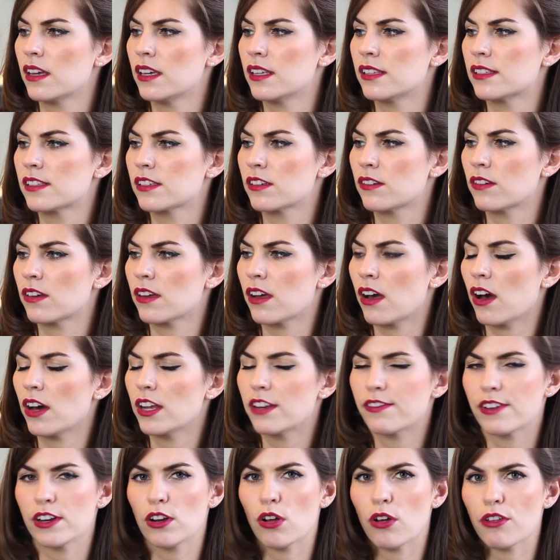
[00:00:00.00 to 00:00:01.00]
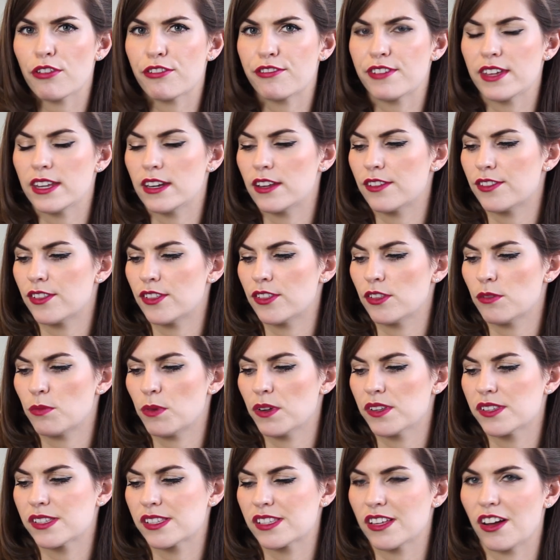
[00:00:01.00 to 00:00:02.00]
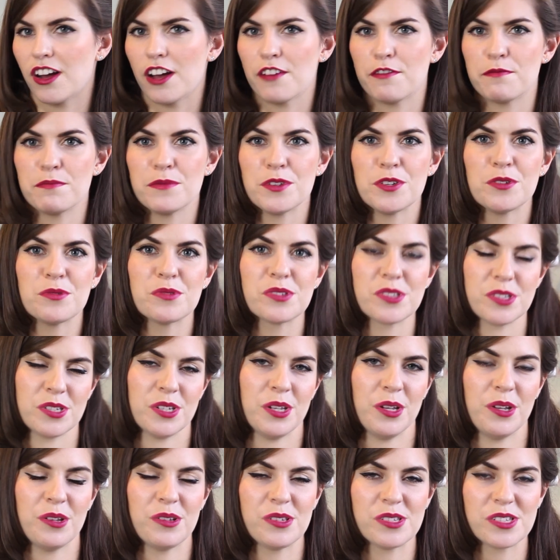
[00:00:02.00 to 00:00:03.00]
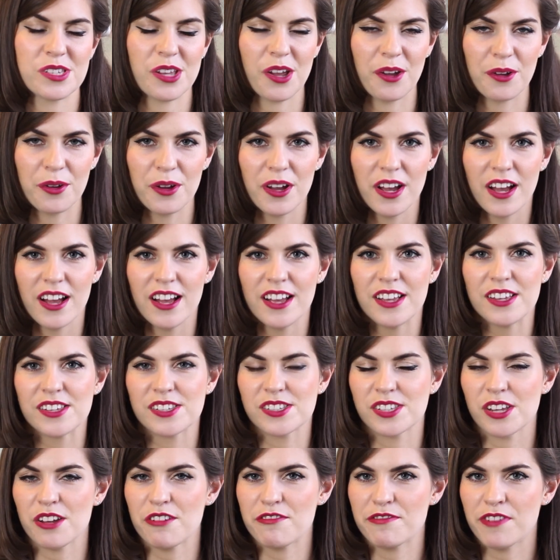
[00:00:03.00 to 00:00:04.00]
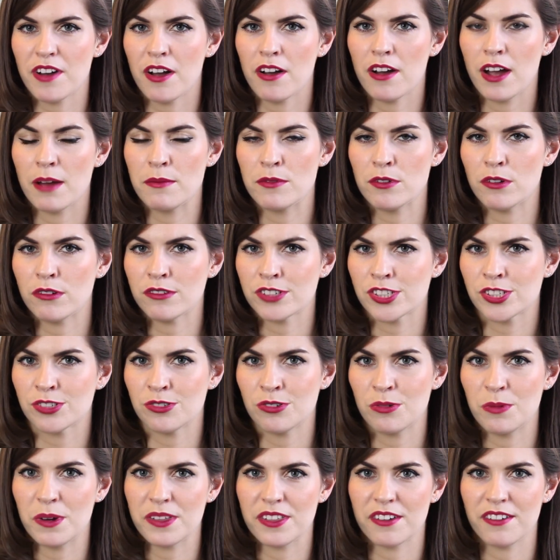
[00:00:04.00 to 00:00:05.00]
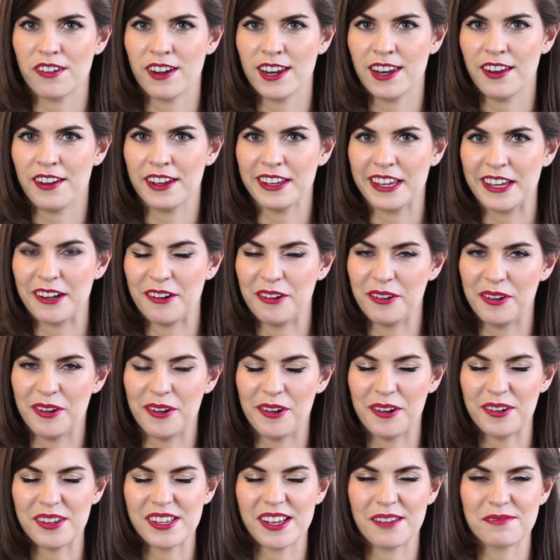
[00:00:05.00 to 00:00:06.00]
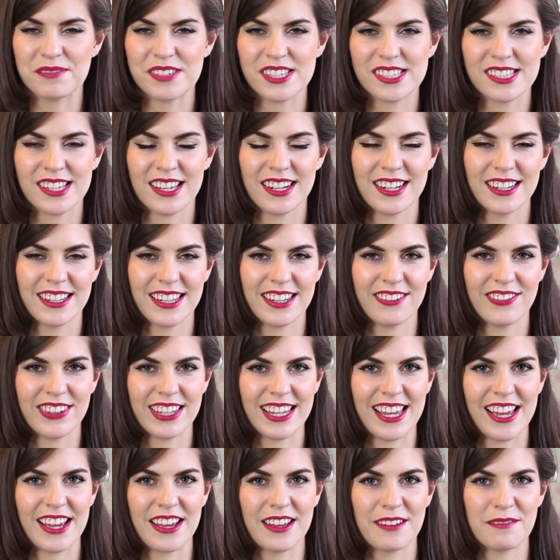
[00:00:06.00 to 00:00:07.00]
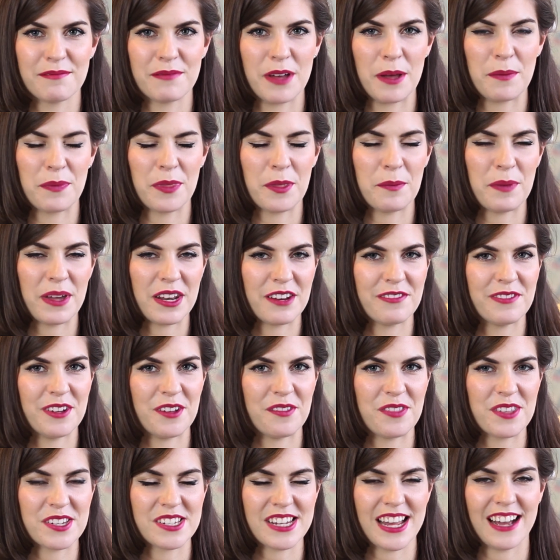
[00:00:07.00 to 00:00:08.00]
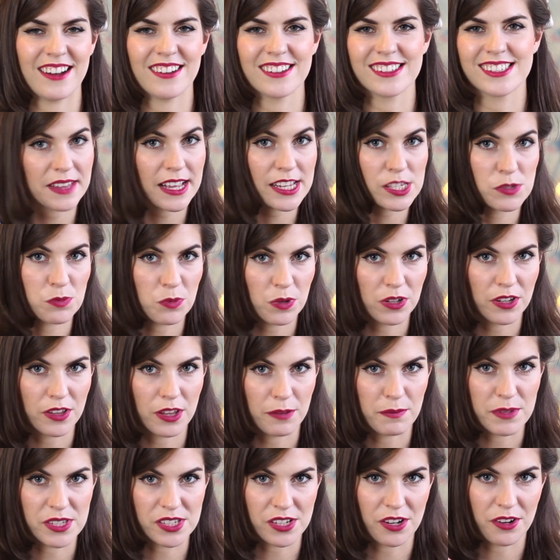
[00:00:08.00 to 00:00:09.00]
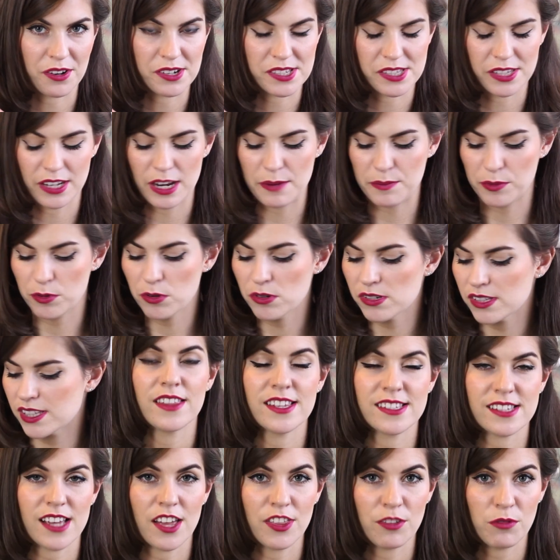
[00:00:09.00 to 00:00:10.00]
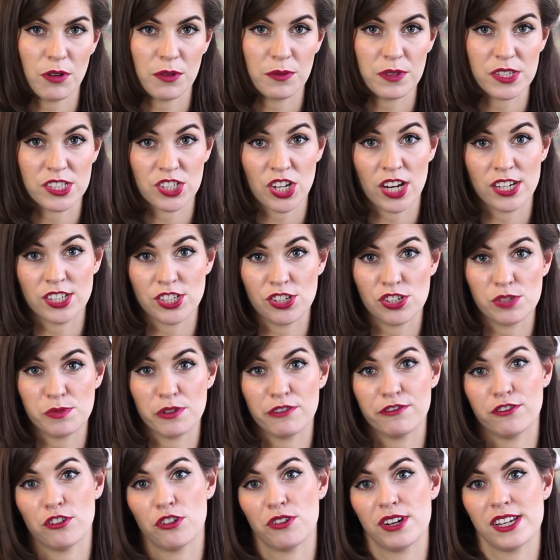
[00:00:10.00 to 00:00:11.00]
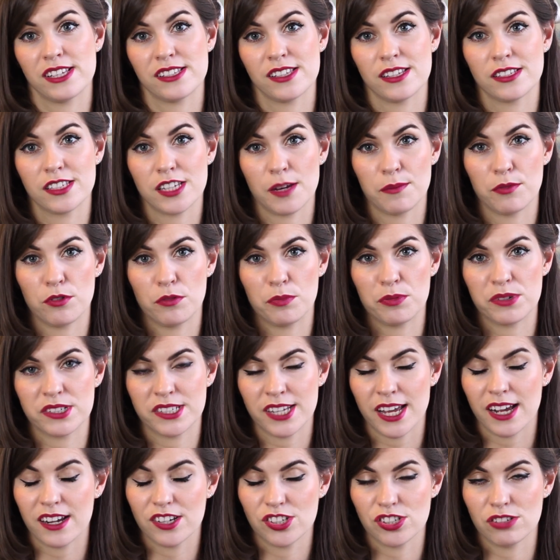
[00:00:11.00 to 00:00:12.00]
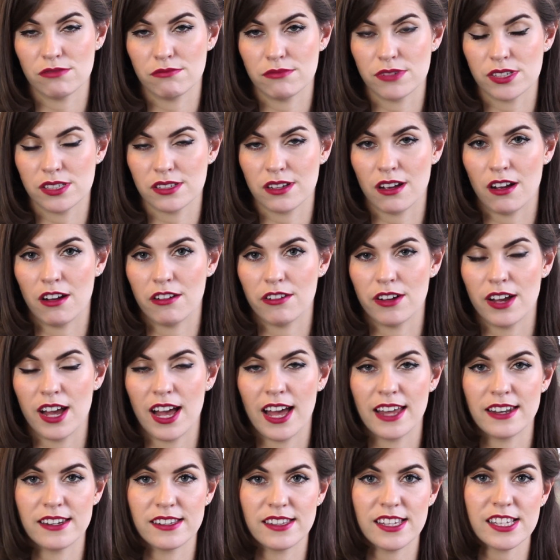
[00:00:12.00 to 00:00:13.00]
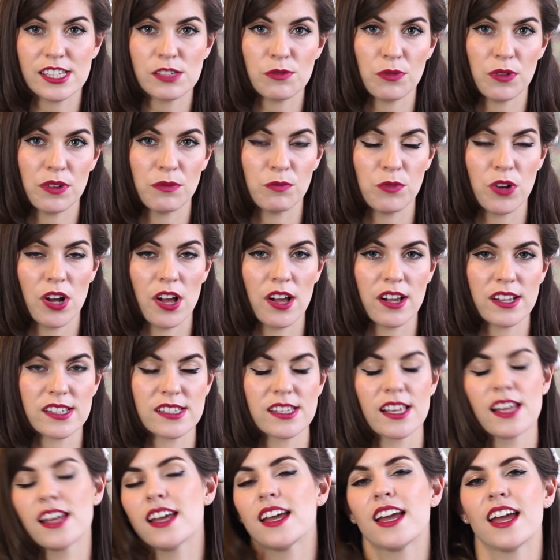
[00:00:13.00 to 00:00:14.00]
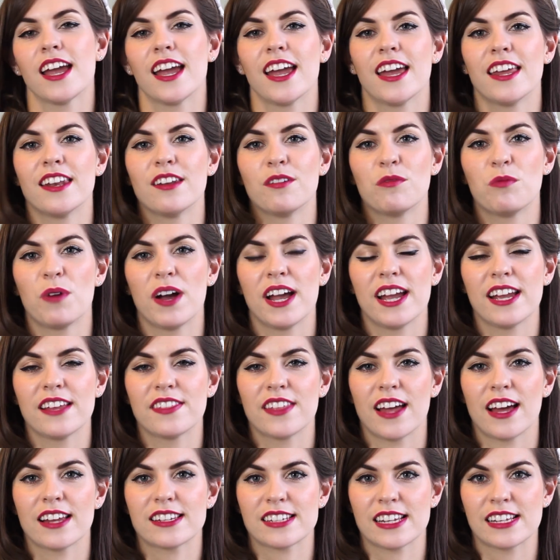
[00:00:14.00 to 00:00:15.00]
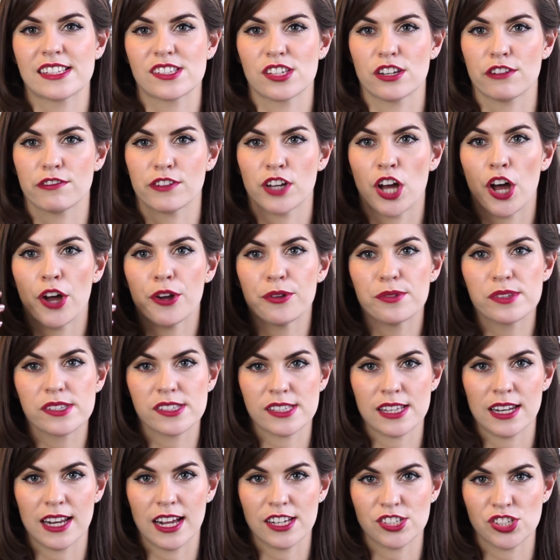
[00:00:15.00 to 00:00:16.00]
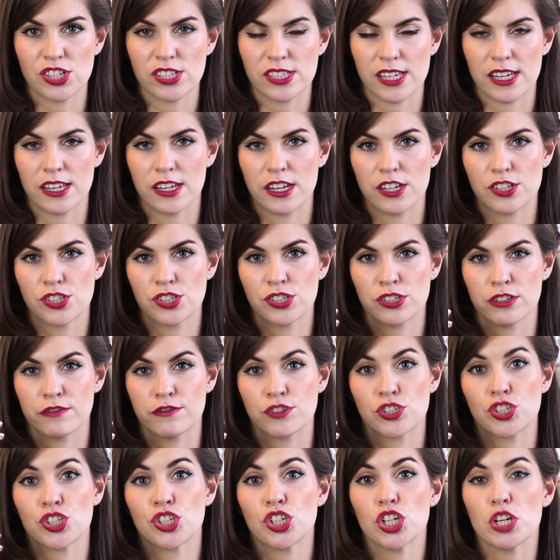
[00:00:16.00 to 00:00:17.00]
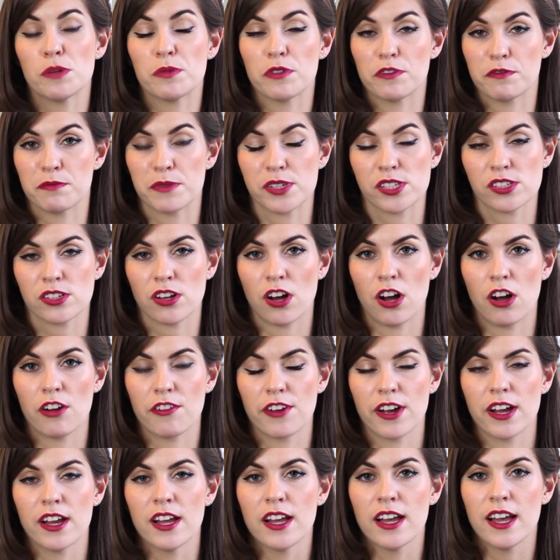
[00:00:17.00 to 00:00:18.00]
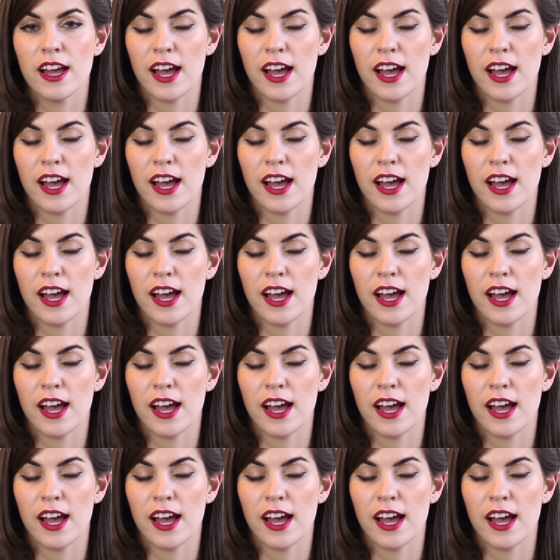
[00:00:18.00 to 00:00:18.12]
it's kind of a lot thinner than the ones that I'm used to. So far I'm not sure whether I like it or not. I'm just kind of giving it the benefit of the doubt, that's one of the mascaras that I bought. This other one which I'd used before is the Double Protection Mascara, and this one works in a way that it sort of coats the lashes in a sort of tube of mascara,